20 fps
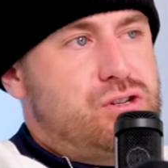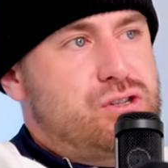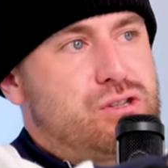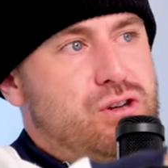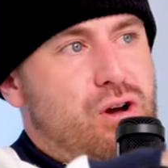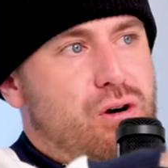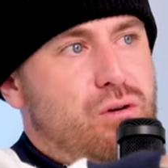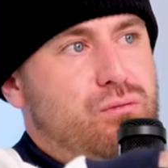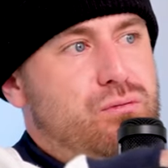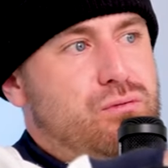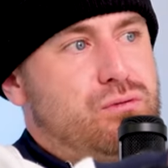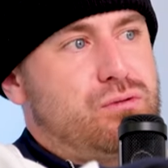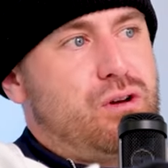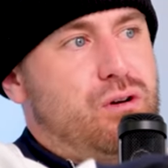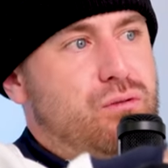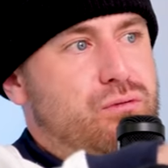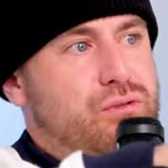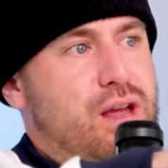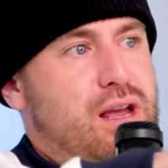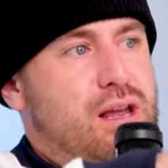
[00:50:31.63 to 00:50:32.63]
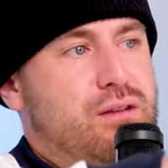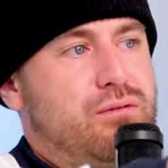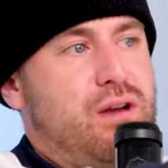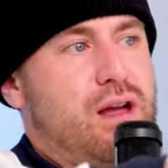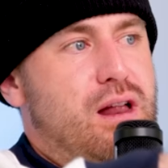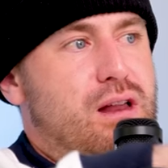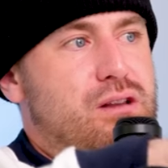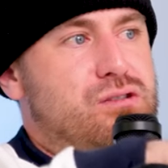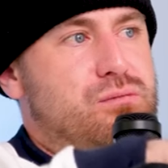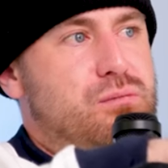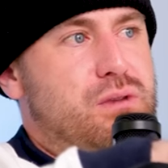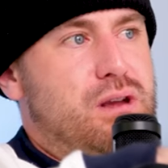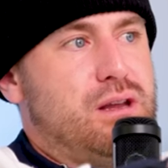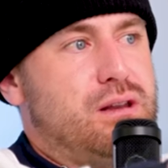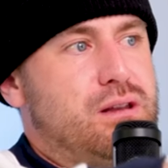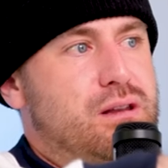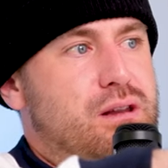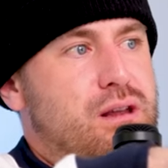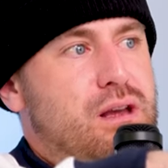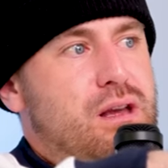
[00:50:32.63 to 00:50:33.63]
Just don't don't take advantage of
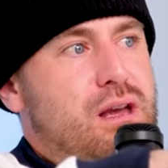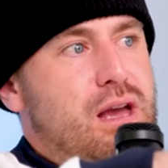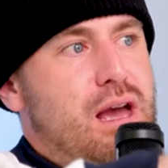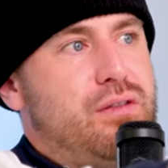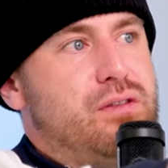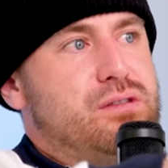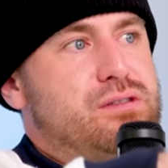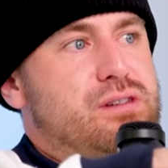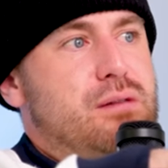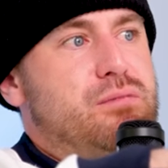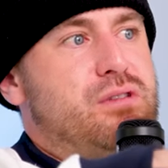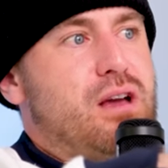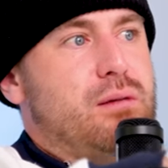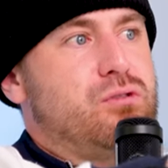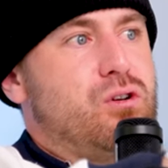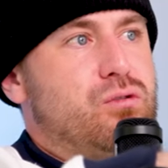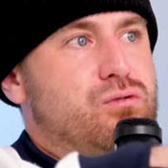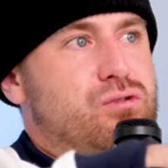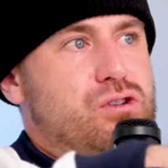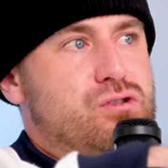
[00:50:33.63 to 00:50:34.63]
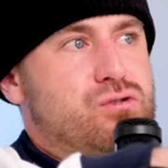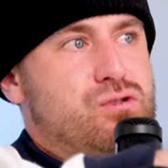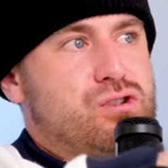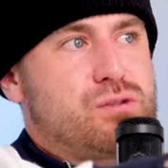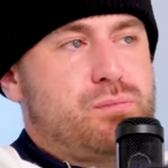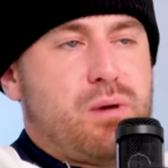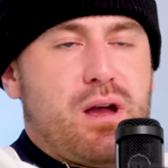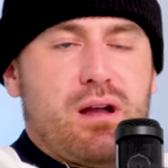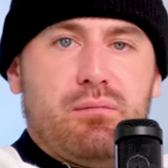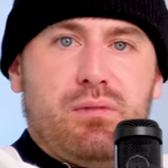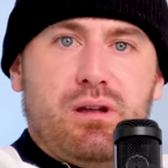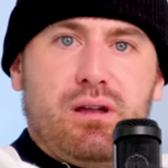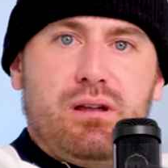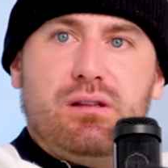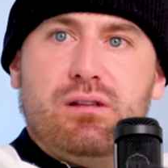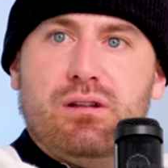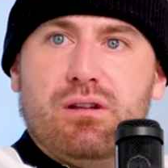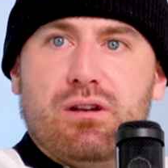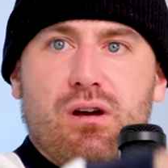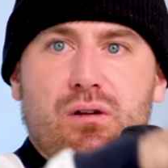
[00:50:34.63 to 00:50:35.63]
me, and at the same time, don't disrespect
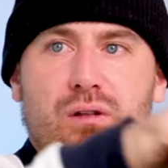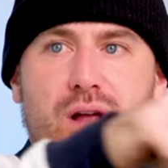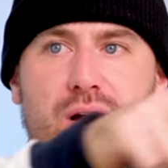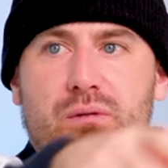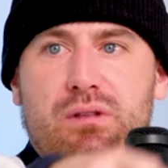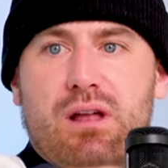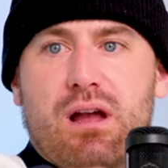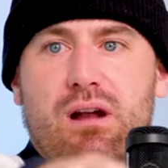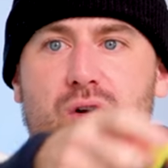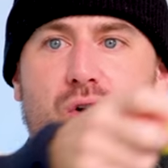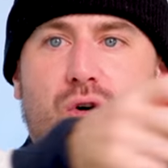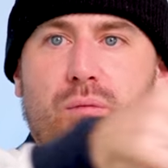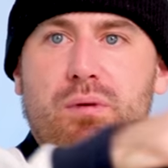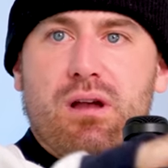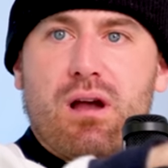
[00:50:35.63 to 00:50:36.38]
me. You know, like with yeah.